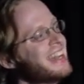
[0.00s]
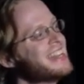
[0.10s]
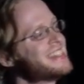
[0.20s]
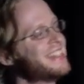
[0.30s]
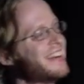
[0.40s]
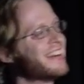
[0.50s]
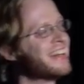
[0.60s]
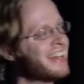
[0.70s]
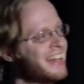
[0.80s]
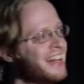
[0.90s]
so
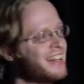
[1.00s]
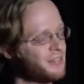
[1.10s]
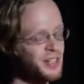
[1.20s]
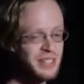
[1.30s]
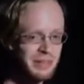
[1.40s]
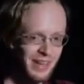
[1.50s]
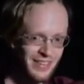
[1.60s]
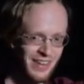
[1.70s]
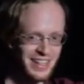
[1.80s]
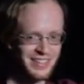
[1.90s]
fortunately, my
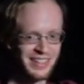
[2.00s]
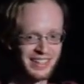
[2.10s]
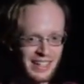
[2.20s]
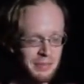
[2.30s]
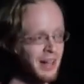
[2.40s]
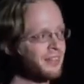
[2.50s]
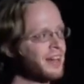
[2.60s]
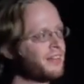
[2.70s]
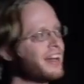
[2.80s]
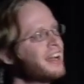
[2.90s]
advisor didn't kick me out
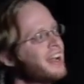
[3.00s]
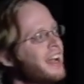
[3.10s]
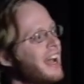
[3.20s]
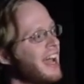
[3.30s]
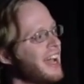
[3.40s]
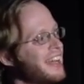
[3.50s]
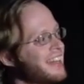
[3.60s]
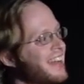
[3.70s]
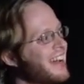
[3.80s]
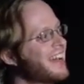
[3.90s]
right away.
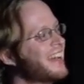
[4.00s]
And, uh,